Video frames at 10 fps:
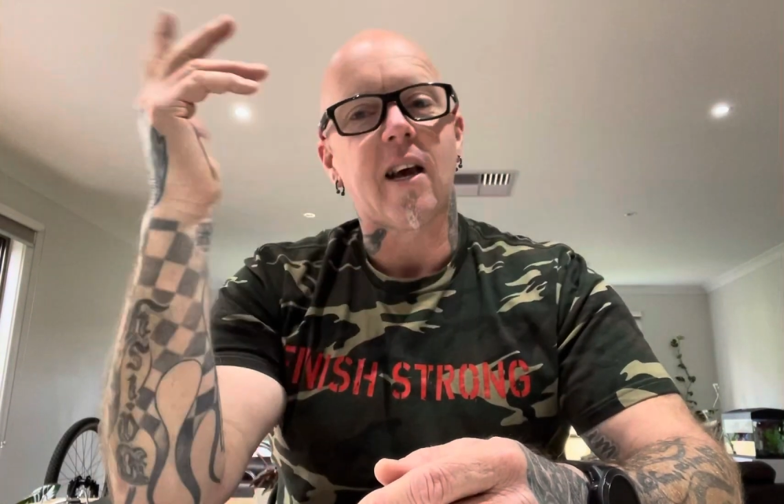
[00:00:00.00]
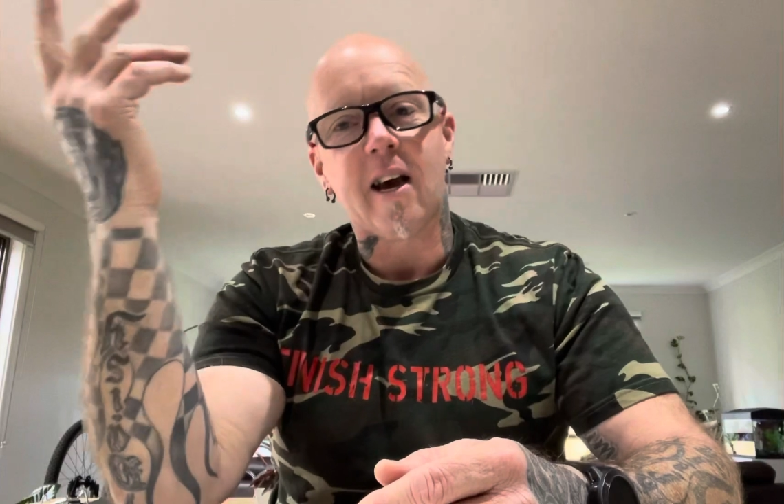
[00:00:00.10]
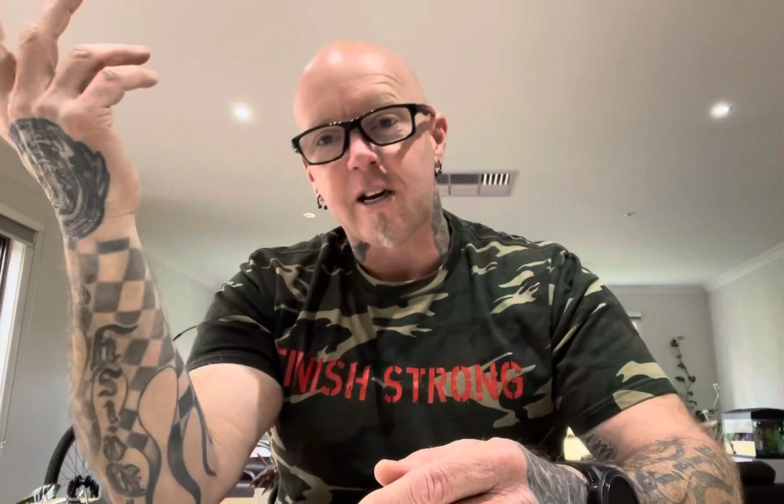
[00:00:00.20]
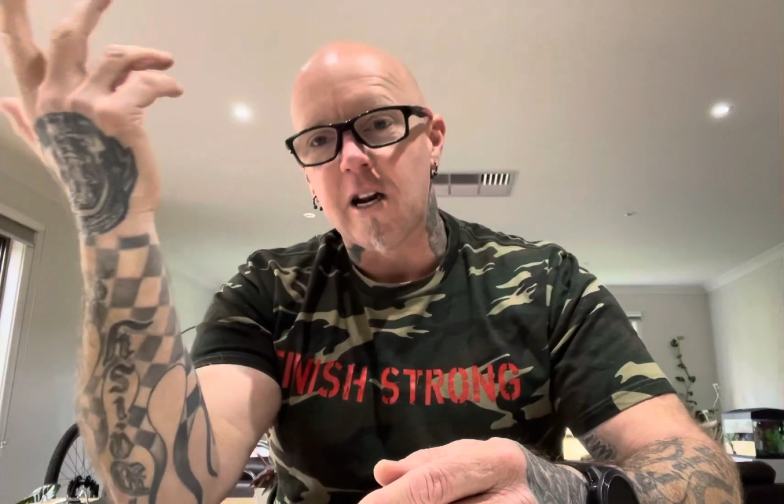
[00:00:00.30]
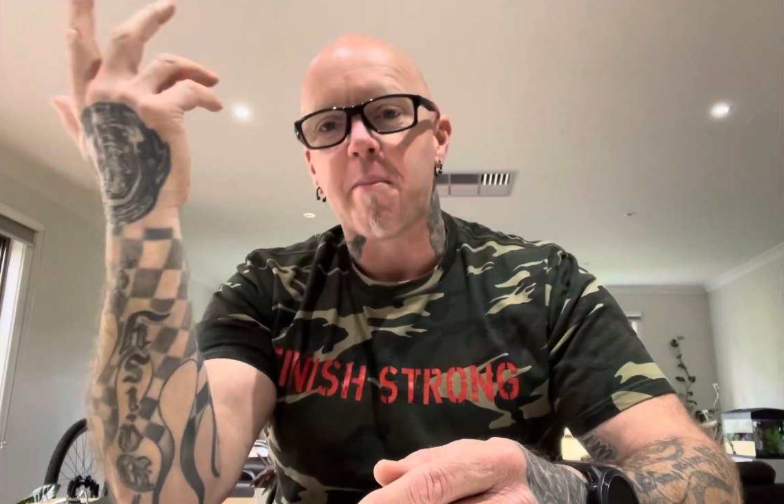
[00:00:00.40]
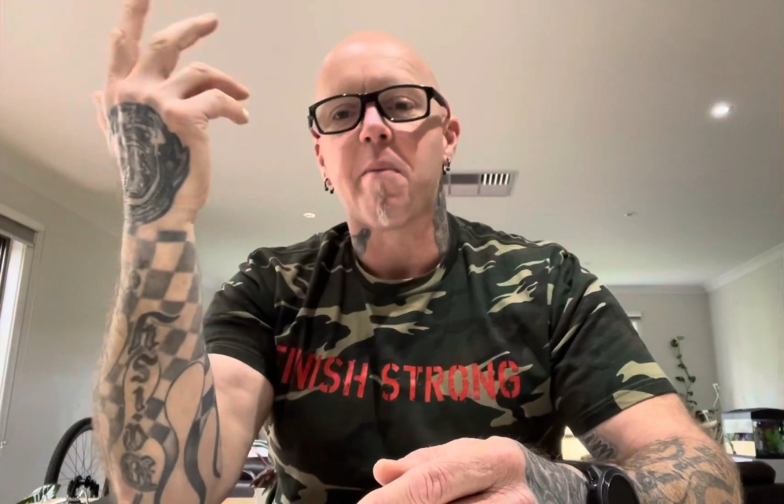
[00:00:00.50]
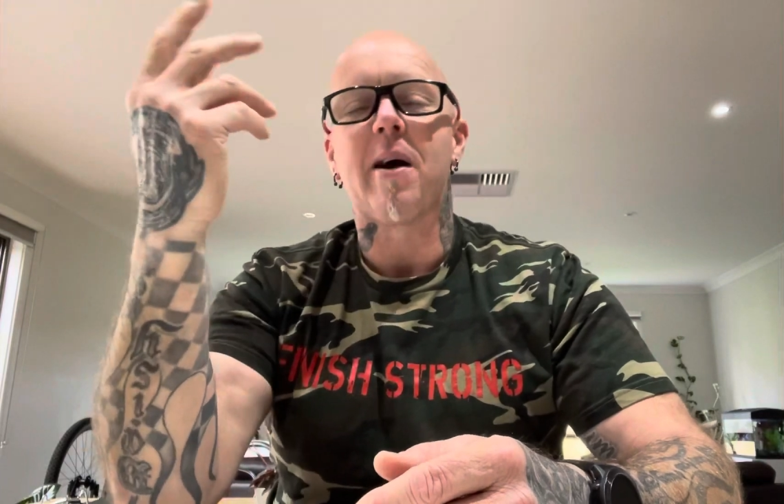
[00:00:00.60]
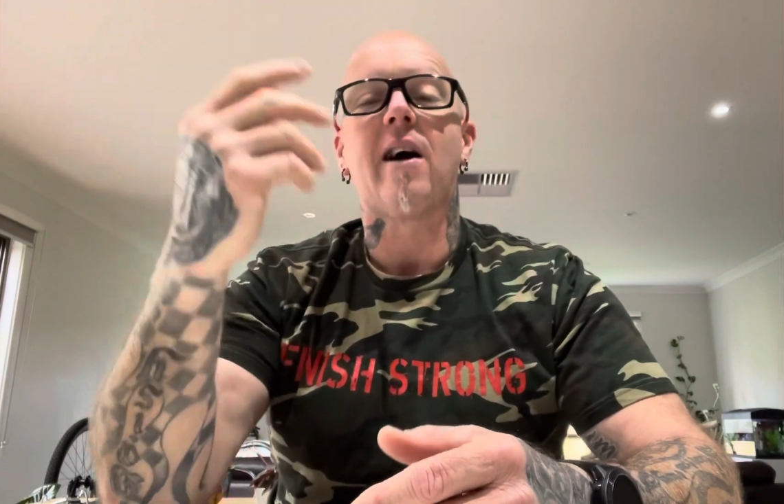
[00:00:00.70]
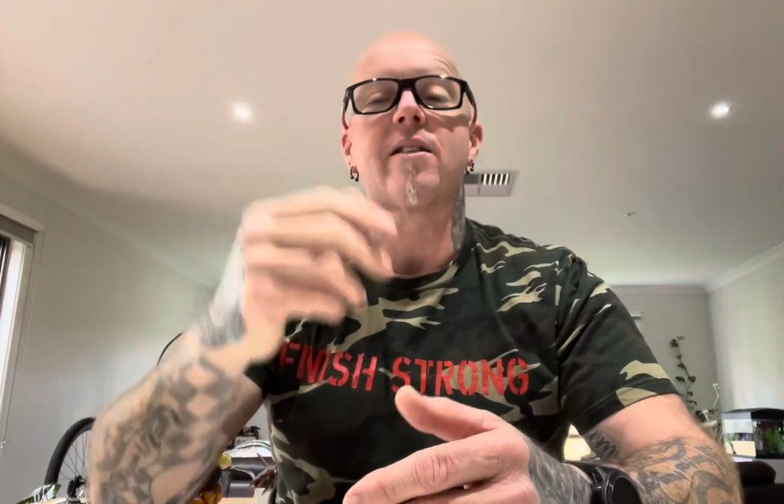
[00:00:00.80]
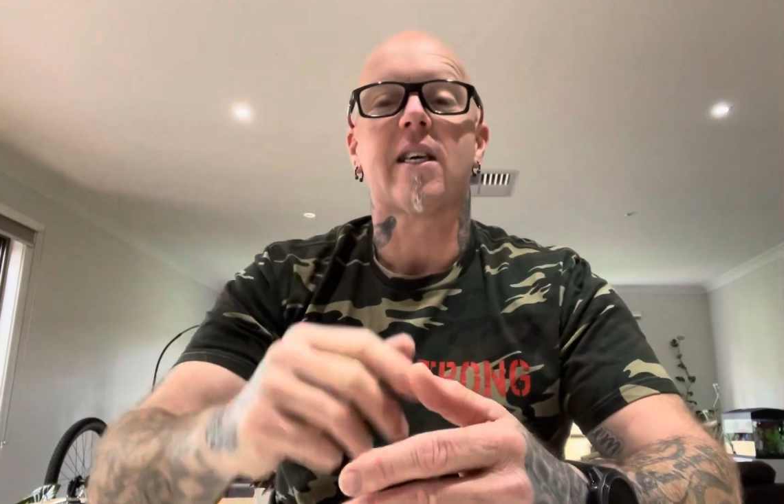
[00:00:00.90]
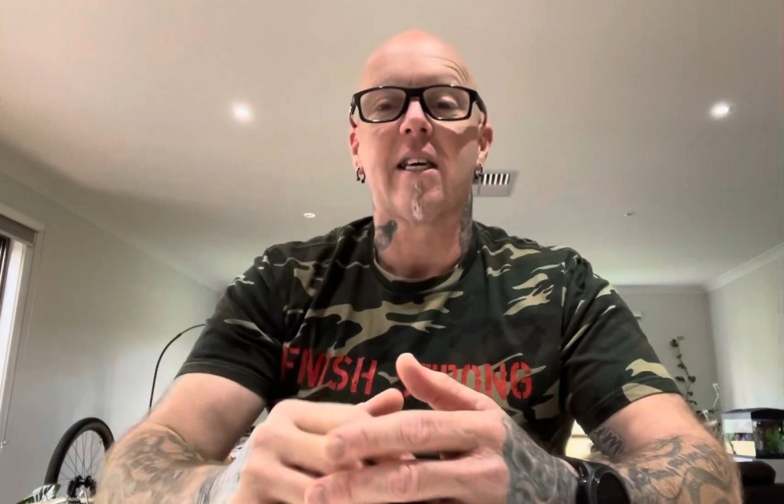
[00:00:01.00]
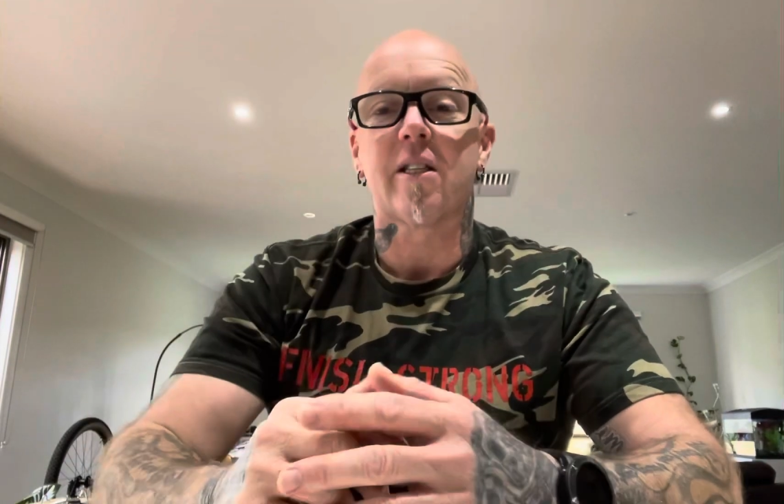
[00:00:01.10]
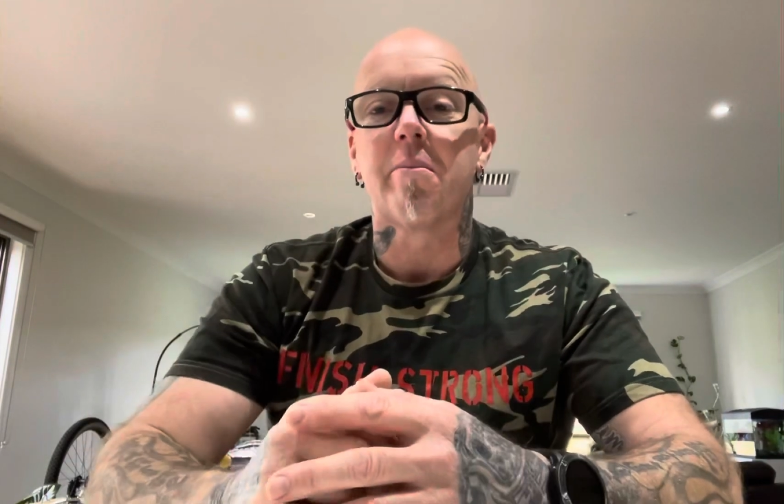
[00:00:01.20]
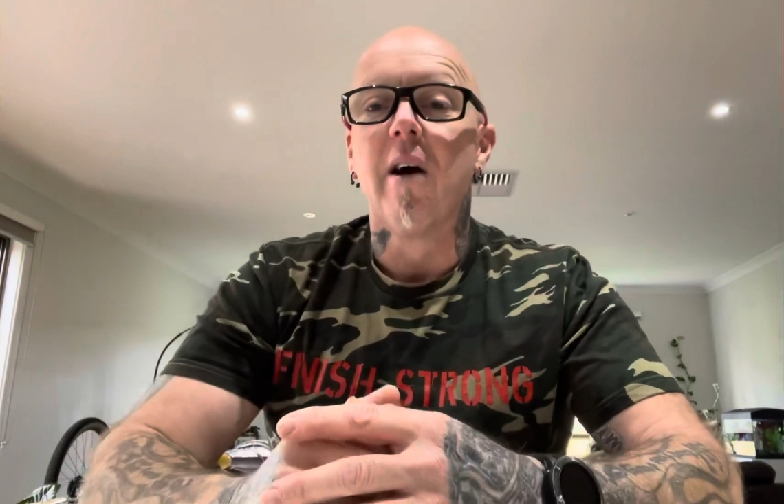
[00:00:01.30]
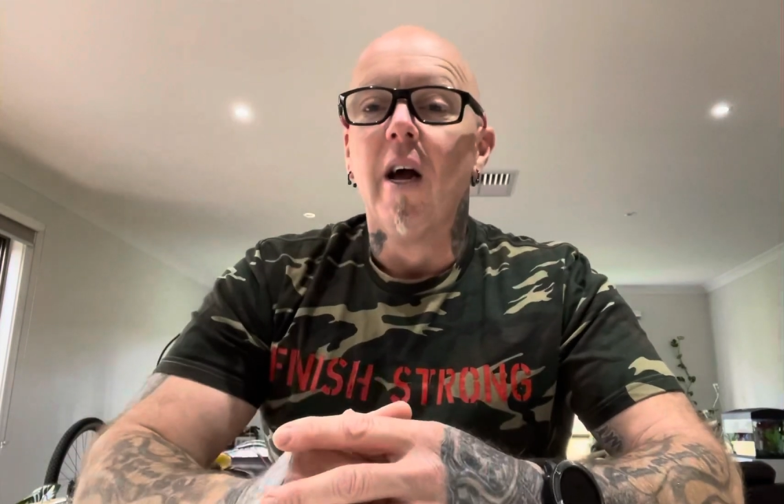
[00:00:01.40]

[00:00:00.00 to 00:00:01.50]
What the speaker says: and I'm about to get them